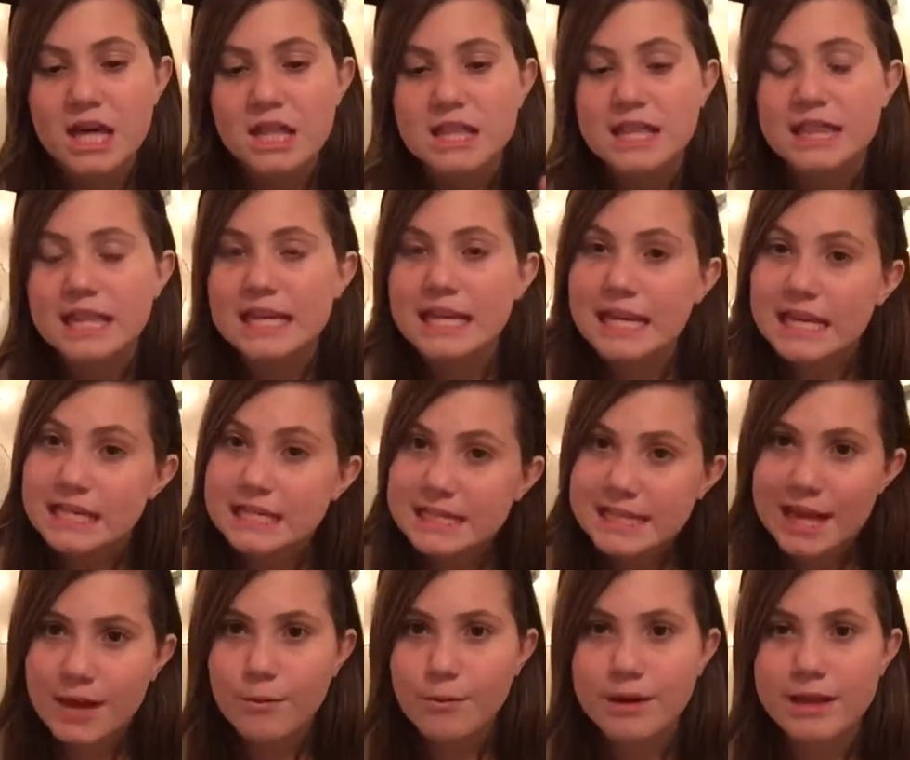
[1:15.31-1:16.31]
Then the next
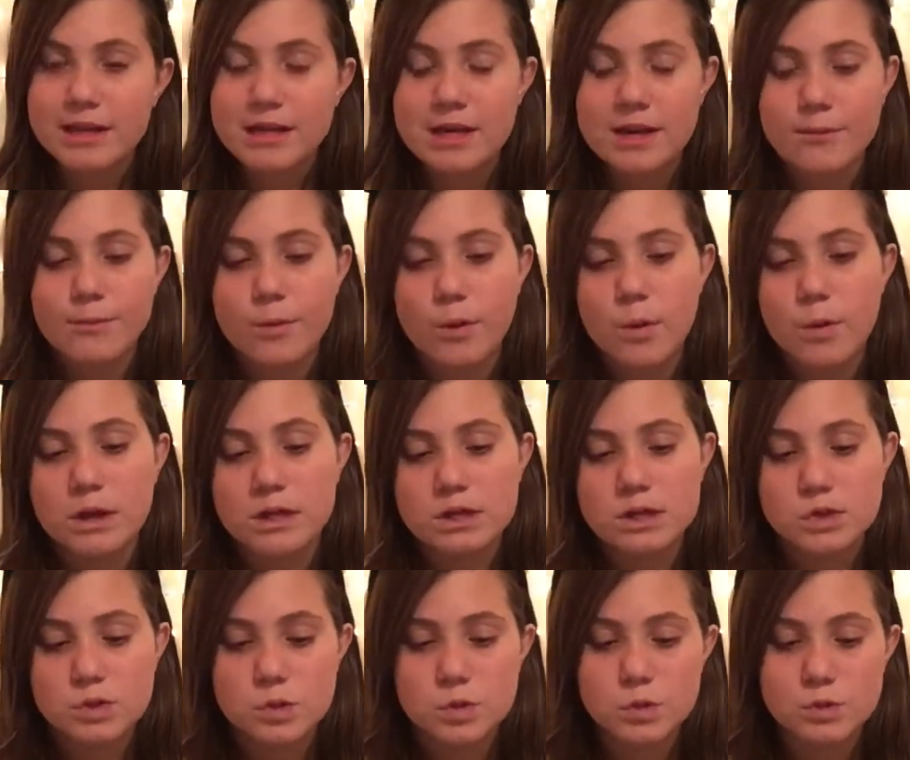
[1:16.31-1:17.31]
day we ended up going
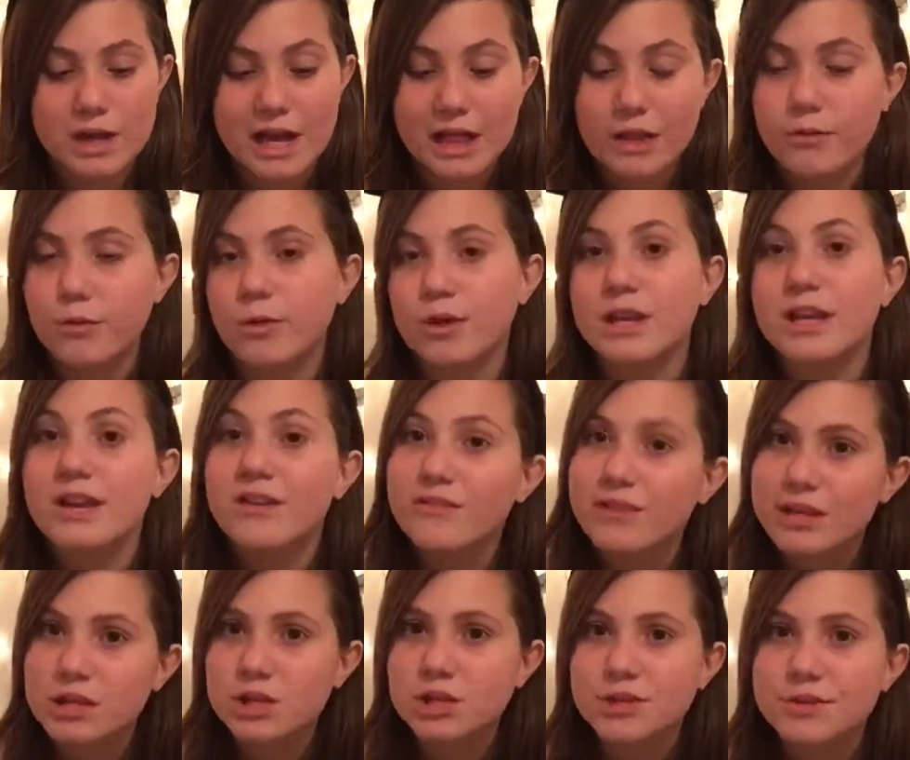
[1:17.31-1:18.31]
to California
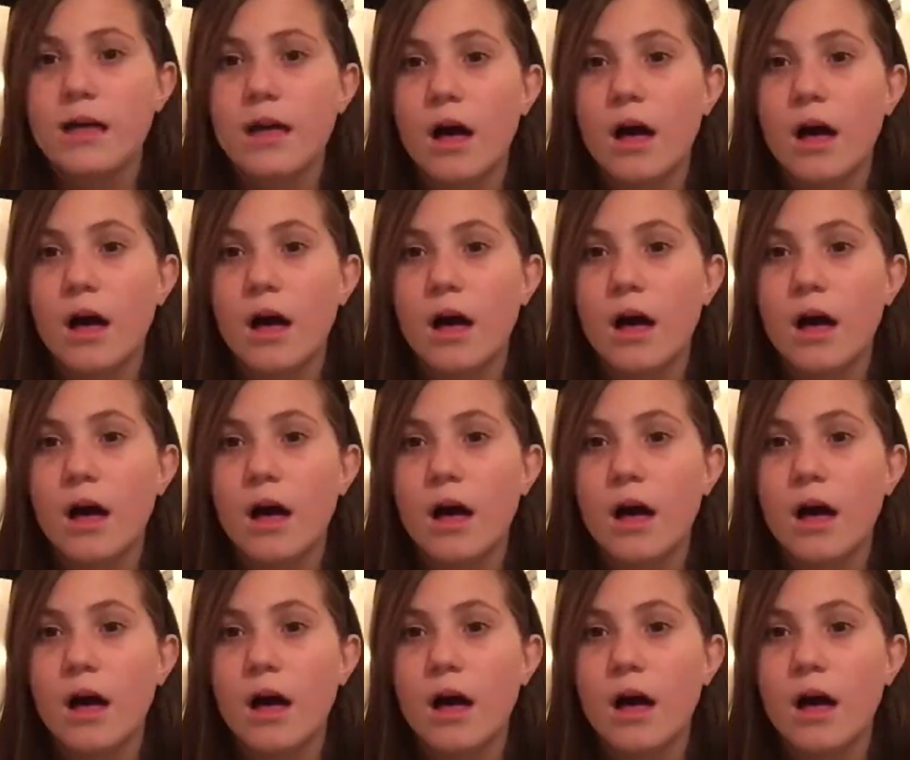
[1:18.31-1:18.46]
Adventure.